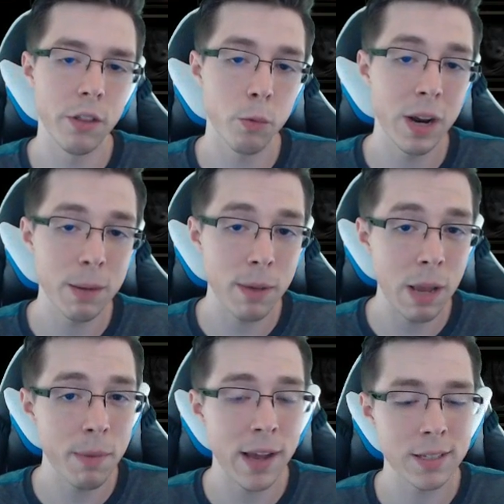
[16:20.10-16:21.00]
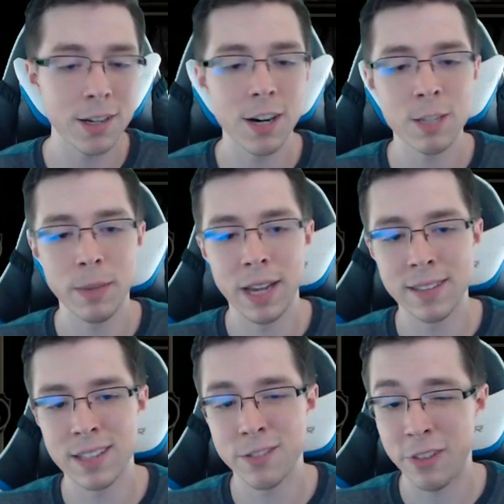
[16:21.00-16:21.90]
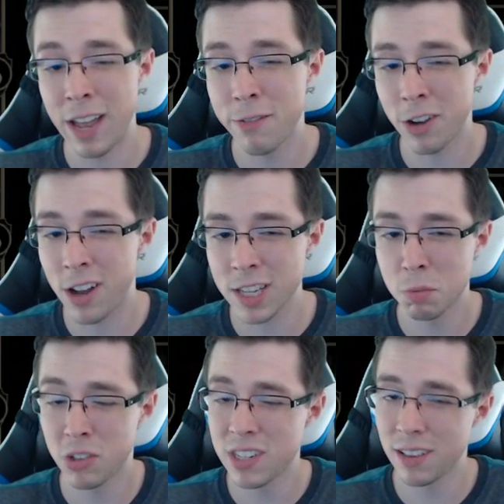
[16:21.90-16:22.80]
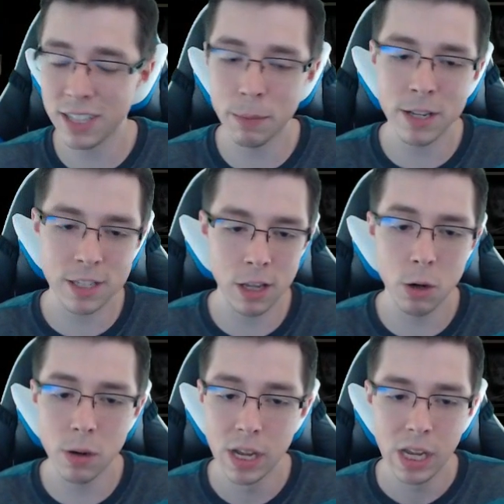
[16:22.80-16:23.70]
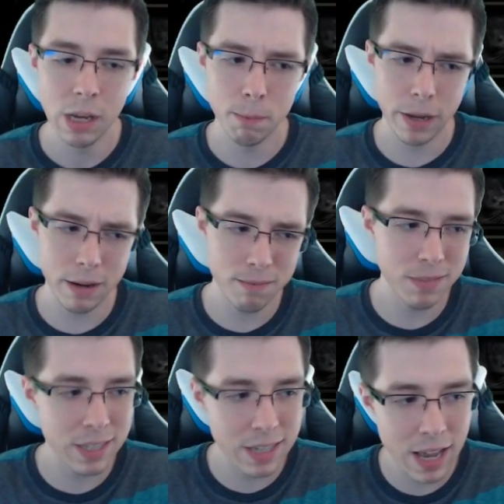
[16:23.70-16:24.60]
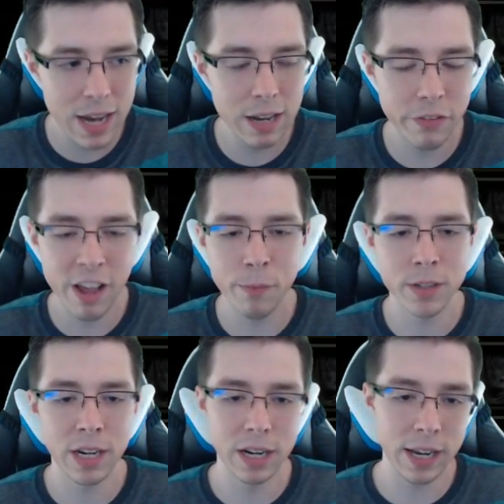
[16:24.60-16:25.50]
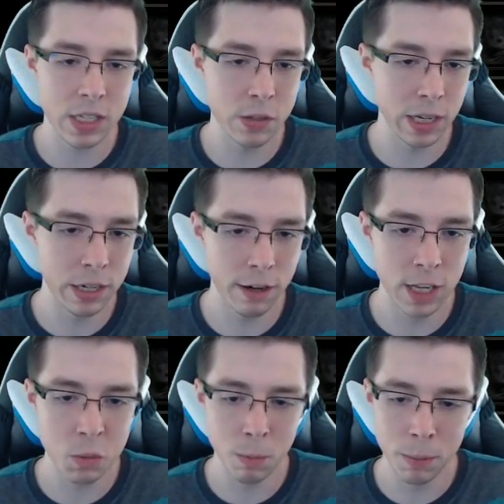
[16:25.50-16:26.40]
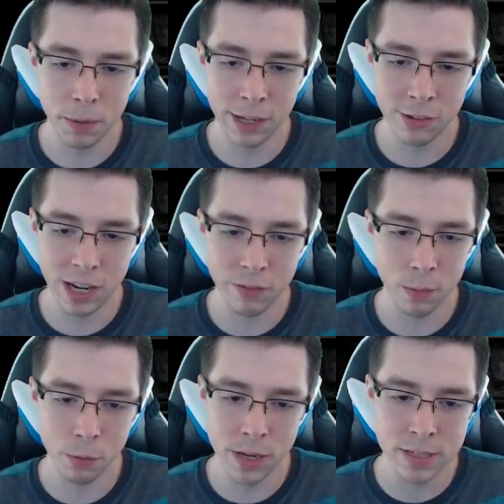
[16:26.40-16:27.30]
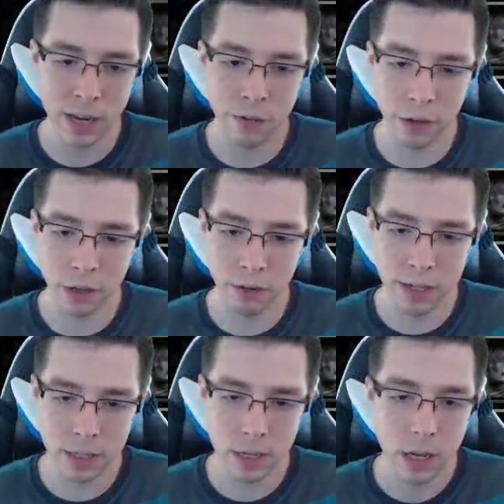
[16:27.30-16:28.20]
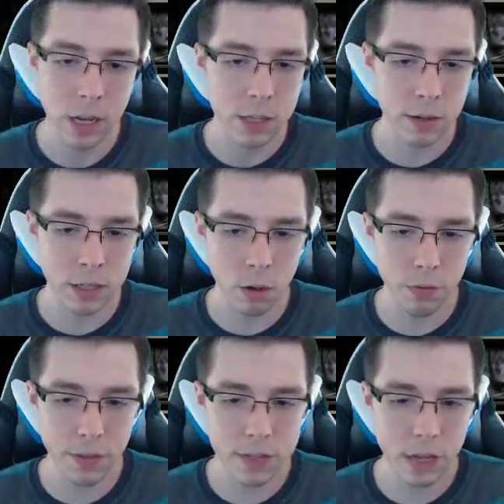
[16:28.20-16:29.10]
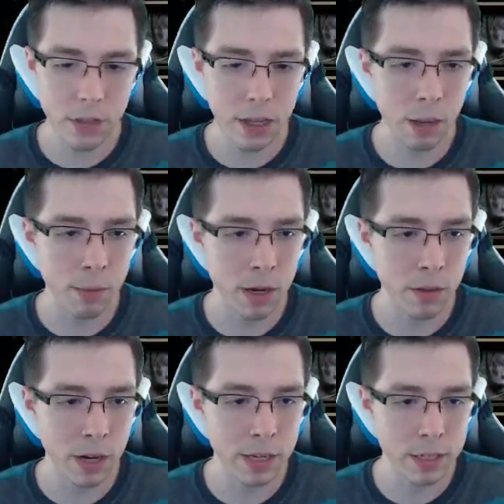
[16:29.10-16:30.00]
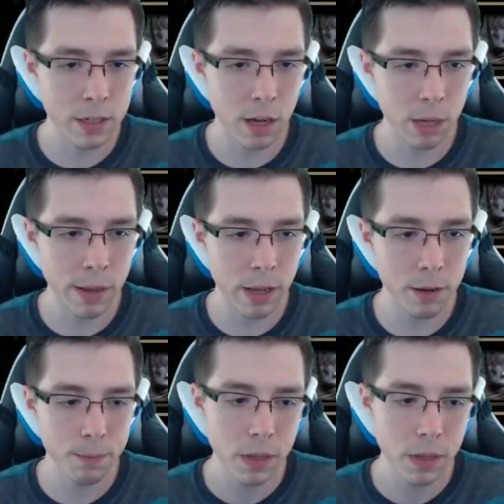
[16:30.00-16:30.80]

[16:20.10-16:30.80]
way to bypass guards because it's 5 cost, which is a little bit slow, but 95% of decks using Endurance will be playing Shadowfen Priest, and for good reason. So I don't think there's anything up here that I need to talk about.